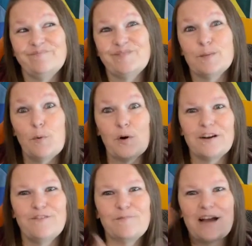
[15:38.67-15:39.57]
support
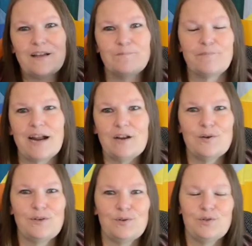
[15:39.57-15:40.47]
of my brand
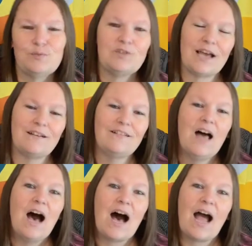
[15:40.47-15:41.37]
new YouTube channel.
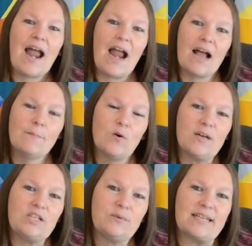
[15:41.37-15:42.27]
I am
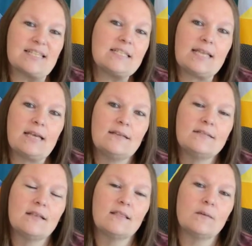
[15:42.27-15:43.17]
going to
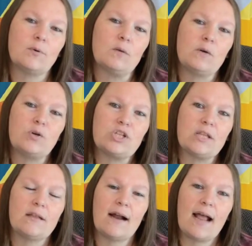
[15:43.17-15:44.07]
extend the
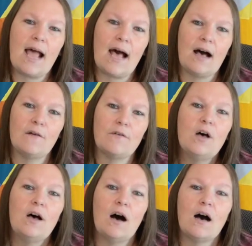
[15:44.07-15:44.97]
promotion that I have.
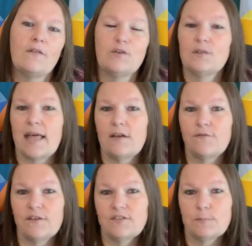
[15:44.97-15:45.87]
If you'd like
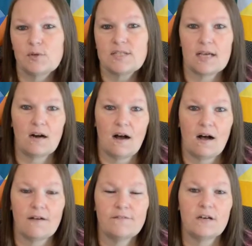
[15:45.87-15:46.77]
50%
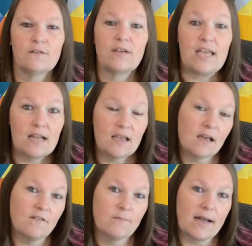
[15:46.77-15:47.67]
off of any
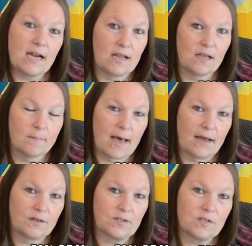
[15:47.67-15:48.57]
of my knitting
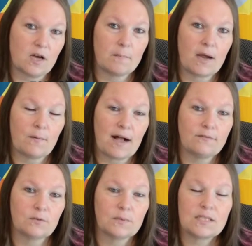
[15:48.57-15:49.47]
patterns on my
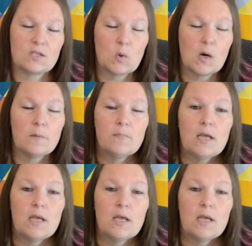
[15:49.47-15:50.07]
Ravelry store,